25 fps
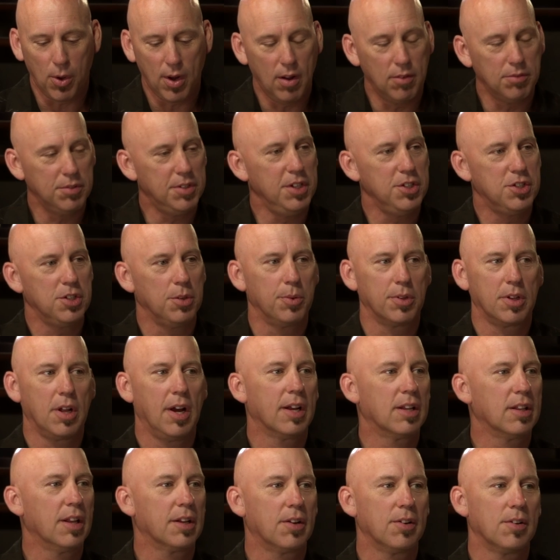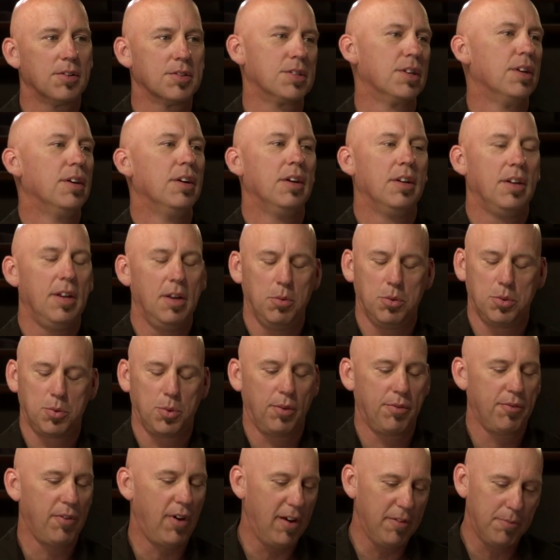around teaching with iClickers, it was
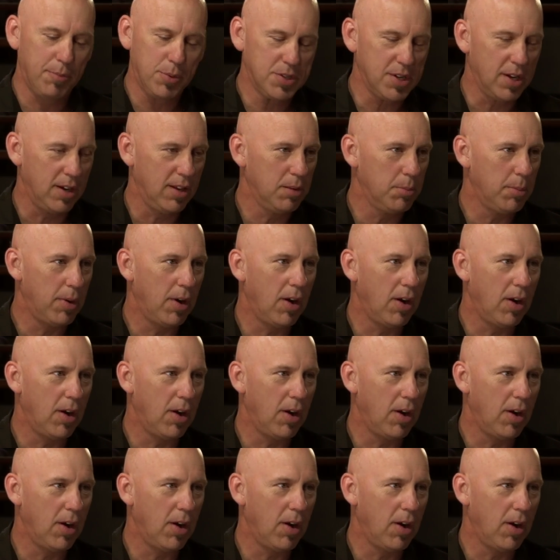worth 5% of the